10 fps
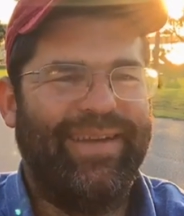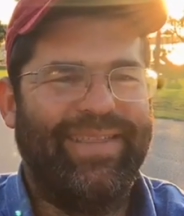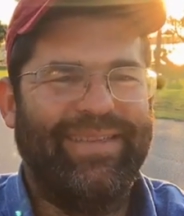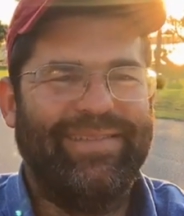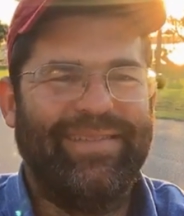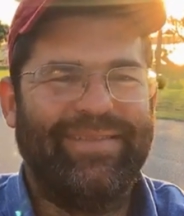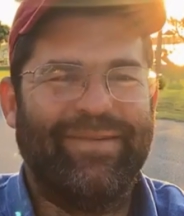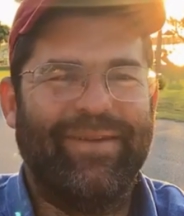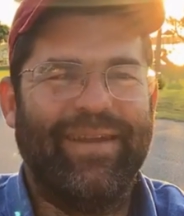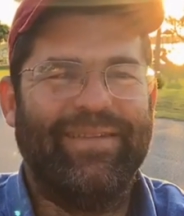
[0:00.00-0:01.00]
This is a
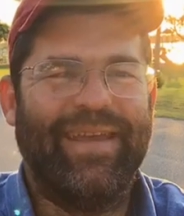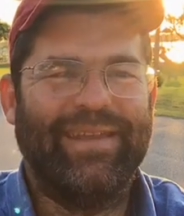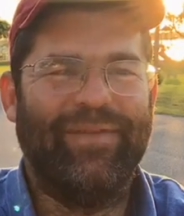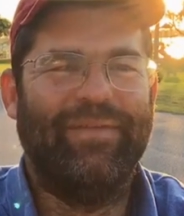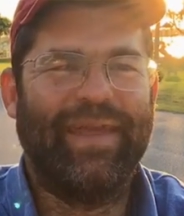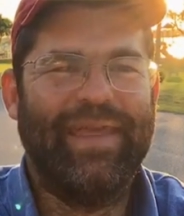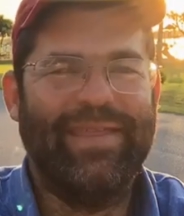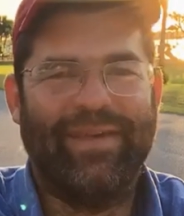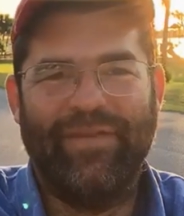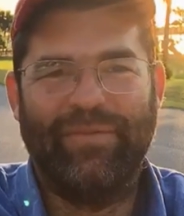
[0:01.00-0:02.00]
story sent to me by Keith
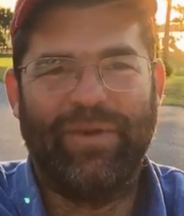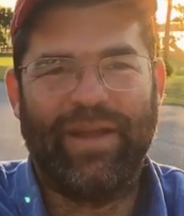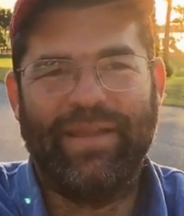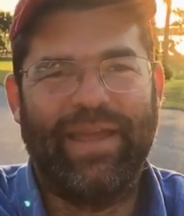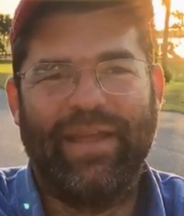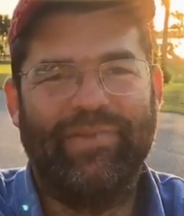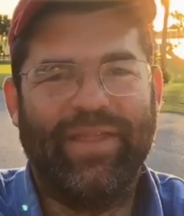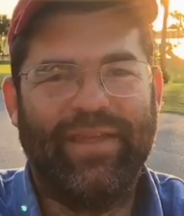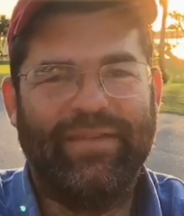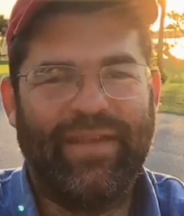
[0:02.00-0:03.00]
Levenberg. I take
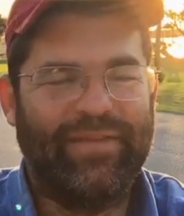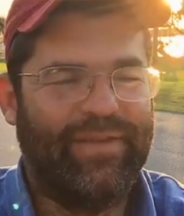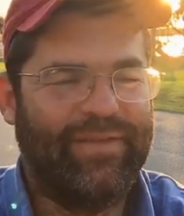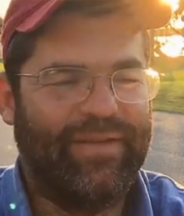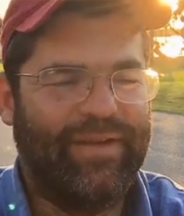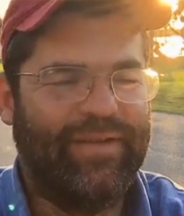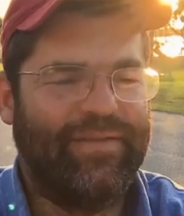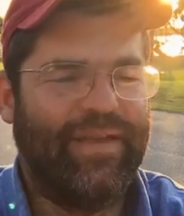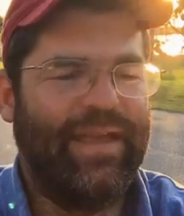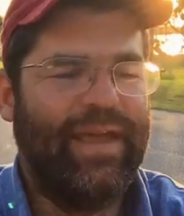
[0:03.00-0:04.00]
everything he sends me
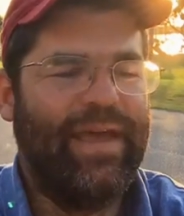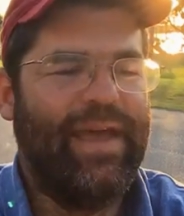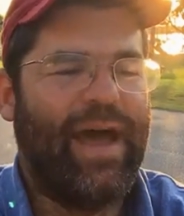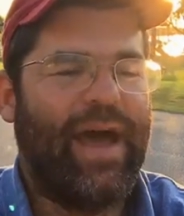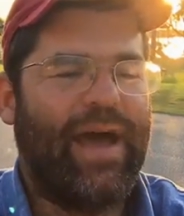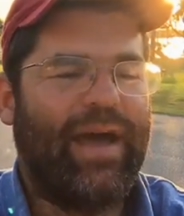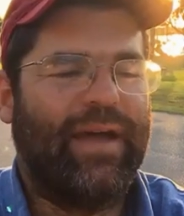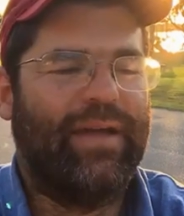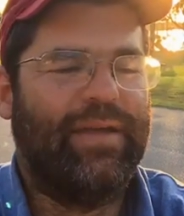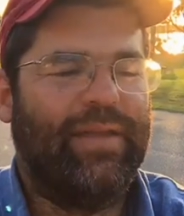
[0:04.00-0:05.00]
seriously.
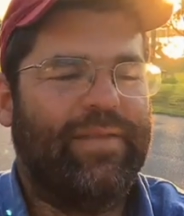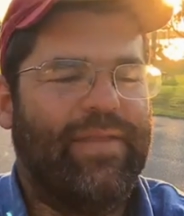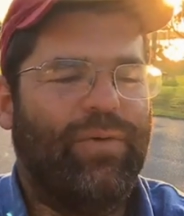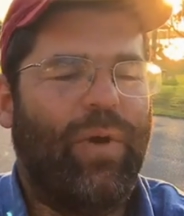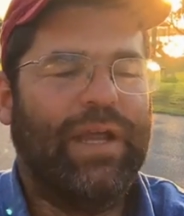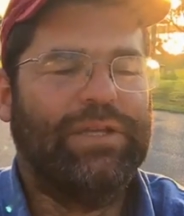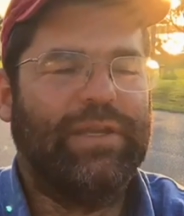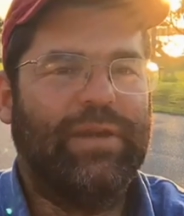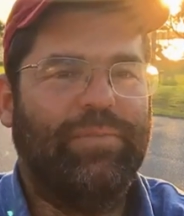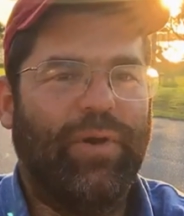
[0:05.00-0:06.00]
It's in the
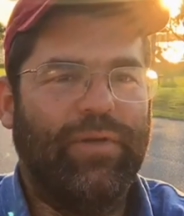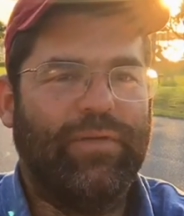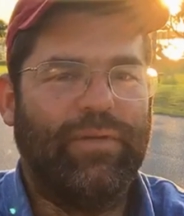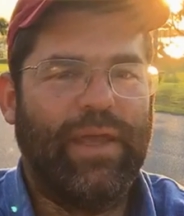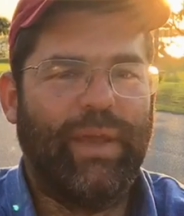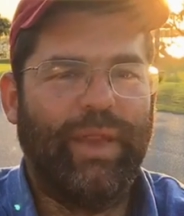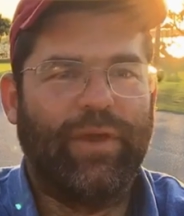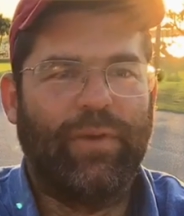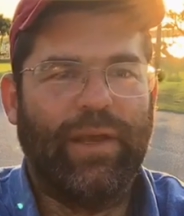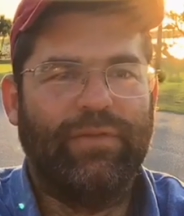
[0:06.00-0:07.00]
Washington Post, so take it with a
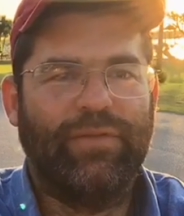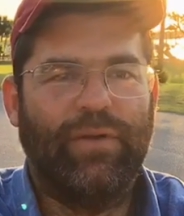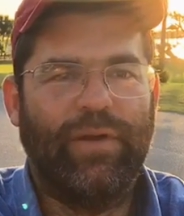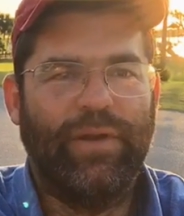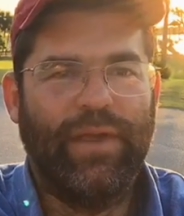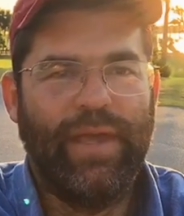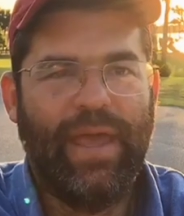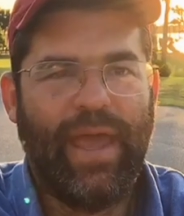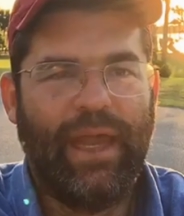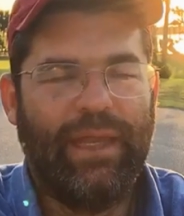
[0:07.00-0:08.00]
grain of salt.
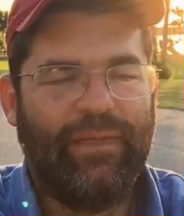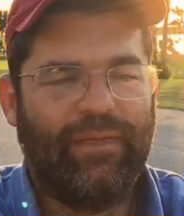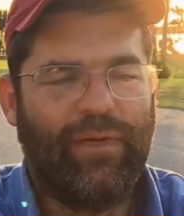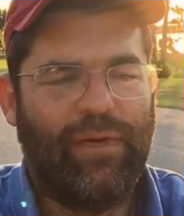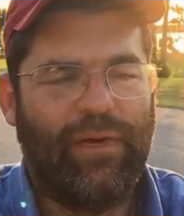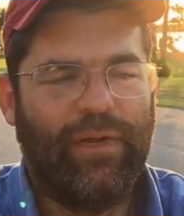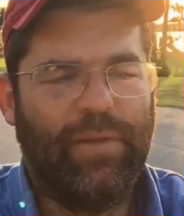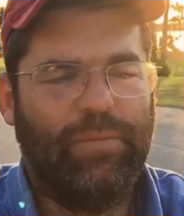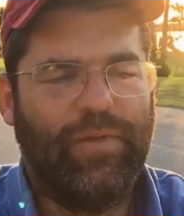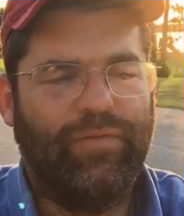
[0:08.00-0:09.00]
And it's called
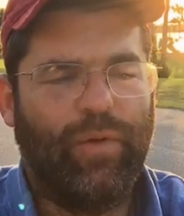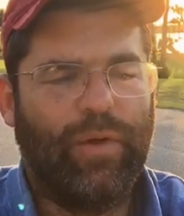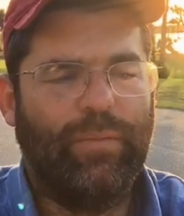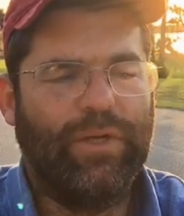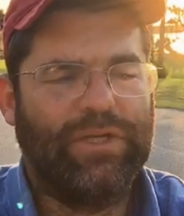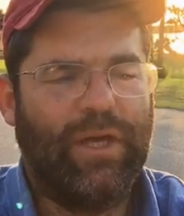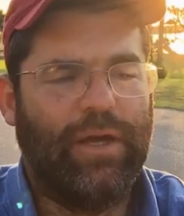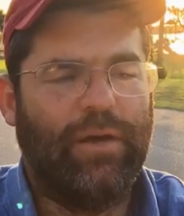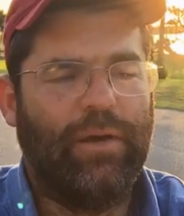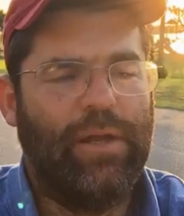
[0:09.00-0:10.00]
Before
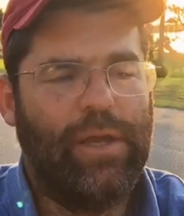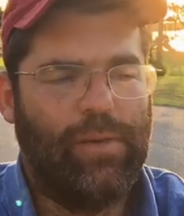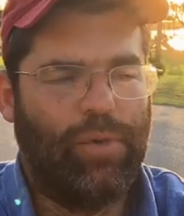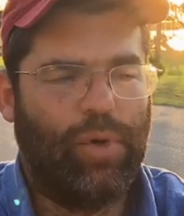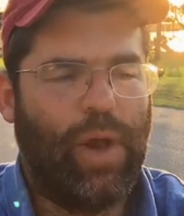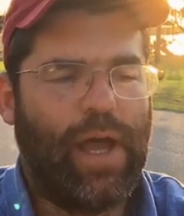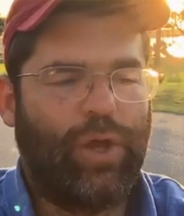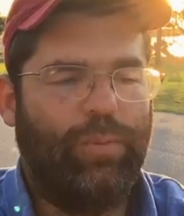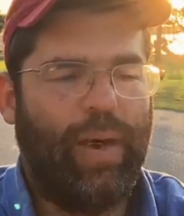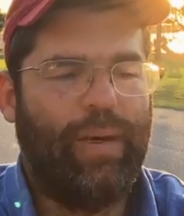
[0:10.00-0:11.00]
Michelle, Barack
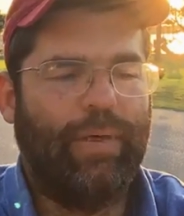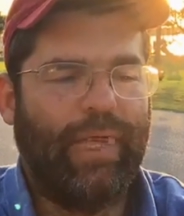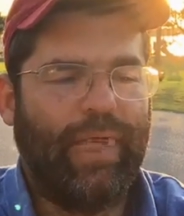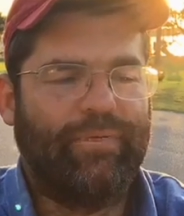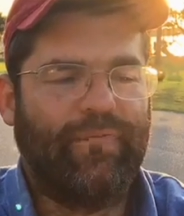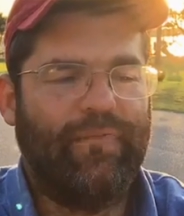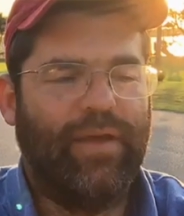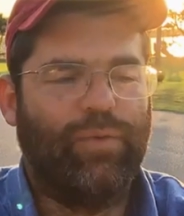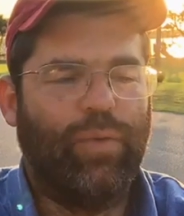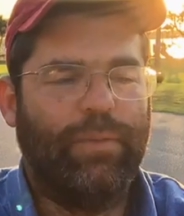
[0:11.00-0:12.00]
Obama Asked
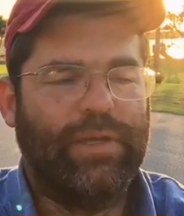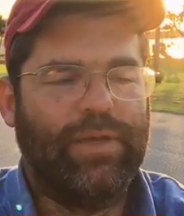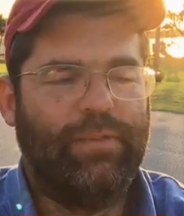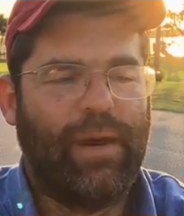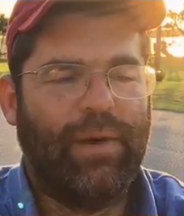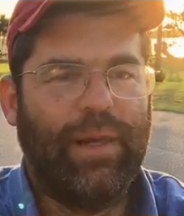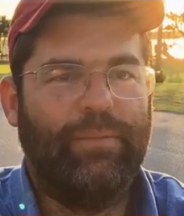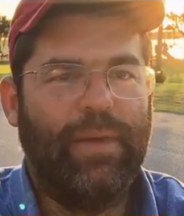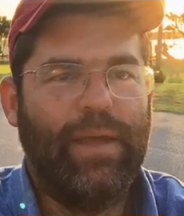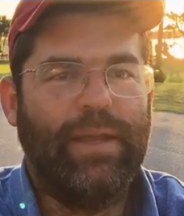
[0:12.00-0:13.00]
Another Woman to Marry Him.